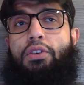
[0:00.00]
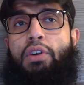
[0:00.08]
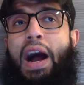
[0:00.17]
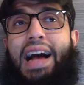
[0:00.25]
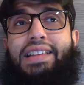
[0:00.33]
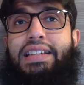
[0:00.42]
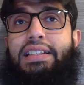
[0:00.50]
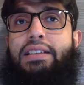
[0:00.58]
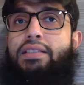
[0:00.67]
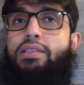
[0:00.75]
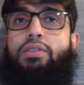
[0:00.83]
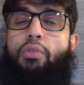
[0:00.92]
asking
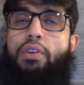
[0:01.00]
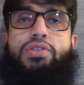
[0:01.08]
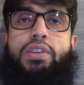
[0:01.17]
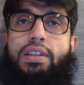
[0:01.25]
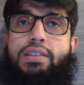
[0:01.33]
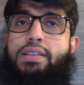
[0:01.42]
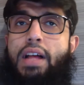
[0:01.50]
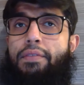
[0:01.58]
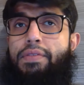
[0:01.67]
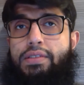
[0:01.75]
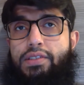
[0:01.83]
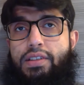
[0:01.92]
this question itself
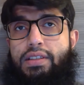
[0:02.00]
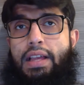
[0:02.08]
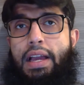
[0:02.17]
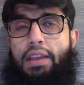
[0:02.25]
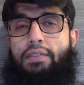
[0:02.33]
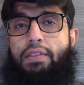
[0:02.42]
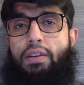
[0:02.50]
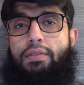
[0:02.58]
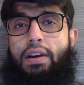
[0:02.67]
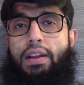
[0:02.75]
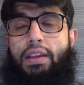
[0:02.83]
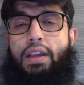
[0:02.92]
is just like,
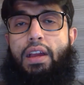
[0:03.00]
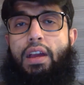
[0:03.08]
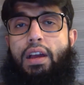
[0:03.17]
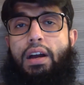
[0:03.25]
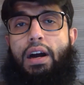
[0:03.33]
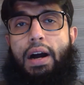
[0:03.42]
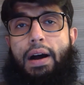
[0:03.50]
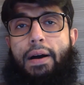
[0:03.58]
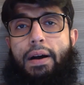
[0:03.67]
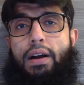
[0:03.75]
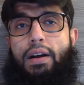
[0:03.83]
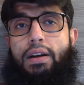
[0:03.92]
very
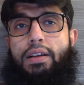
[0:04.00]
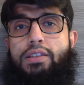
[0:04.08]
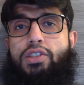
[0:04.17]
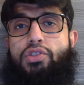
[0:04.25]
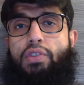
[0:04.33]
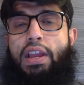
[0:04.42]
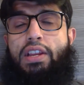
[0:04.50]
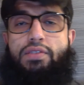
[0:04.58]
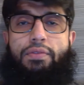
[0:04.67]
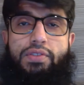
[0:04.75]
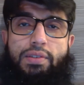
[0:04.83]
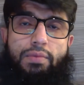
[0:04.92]
strange
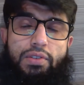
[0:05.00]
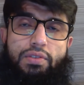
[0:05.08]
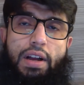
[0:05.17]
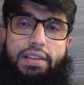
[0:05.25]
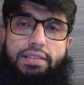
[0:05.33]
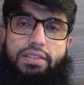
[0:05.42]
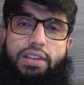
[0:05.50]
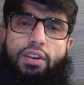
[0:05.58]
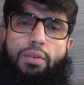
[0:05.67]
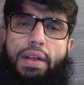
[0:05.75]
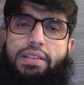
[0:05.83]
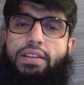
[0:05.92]
for someone to ask this. I
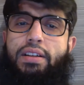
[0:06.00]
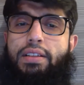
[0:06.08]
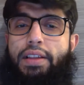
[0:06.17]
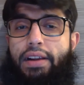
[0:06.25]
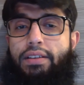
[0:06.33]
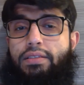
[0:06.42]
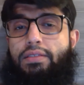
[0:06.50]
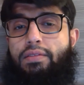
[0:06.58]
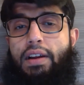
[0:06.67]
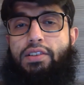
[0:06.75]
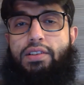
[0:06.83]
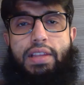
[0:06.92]
hope that's clear,
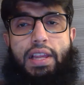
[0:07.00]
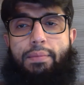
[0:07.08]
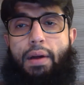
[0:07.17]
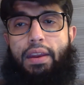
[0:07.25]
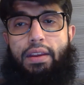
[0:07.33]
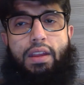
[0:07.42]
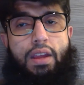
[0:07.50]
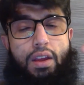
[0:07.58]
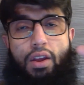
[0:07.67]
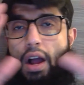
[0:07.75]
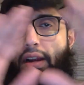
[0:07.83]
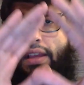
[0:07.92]
right? Just think about it.
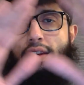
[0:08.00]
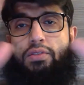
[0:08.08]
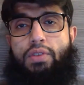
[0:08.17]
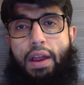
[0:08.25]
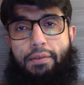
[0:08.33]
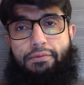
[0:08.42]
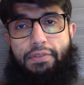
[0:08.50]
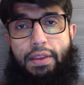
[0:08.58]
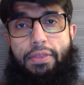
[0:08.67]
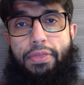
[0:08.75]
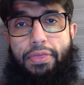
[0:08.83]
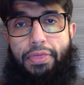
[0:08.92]
God can do
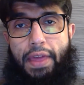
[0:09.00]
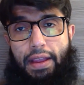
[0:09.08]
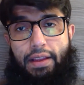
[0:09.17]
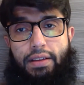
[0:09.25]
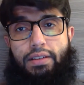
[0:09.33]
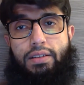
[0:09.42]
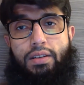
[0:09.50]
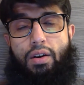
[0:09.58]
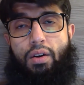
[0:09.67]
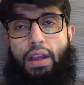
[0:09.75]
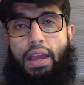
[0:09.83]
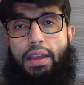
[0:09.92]
everything,
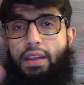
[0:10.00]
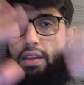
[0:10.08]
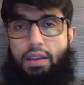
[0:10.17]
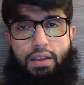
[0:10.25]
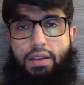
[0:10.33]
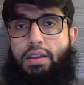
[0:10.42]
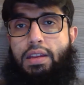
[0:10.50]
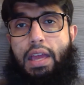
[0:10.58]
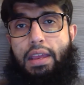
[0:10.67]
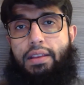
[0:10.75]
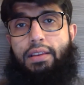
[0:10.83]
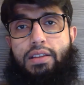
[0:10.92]
okay?
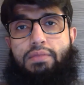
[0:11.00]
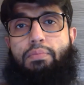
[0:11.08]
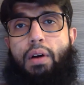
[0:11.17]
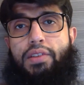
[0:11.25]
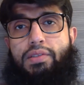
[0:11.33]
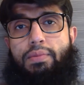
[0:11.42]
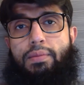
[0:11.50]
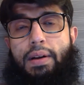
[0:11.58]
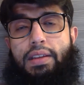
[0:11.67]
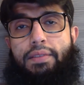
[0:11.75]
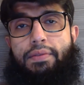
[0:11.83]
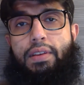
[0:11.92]
Anything that's possible by
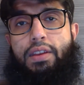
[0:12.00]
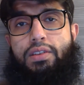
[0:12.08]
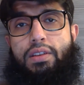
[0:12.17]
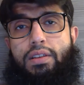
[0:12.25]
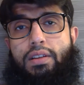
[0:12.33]
definition.